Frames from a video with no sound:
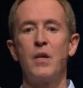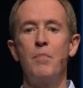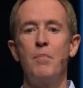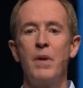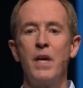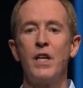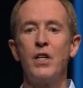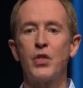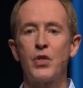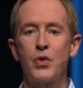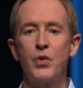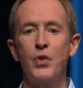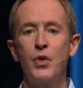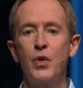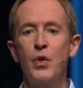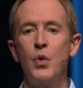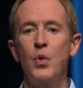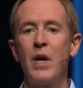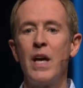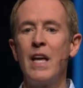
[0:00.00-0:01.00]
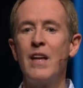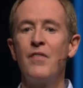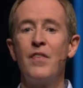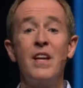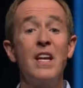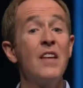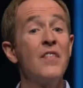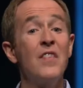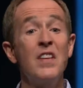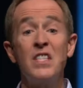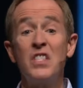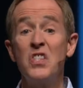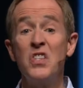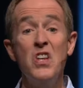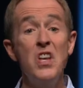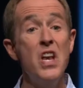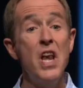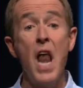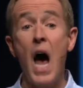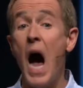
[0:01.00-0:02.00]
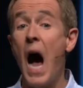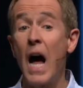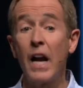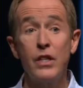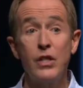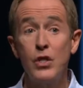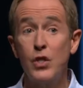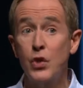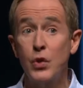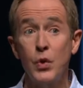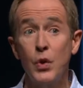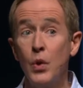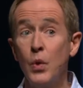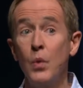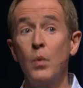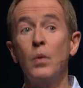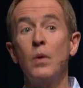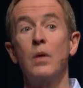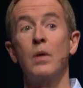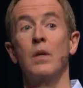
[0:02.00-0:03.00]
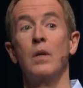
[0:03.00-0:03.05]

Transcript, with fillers: to be true even if it's not true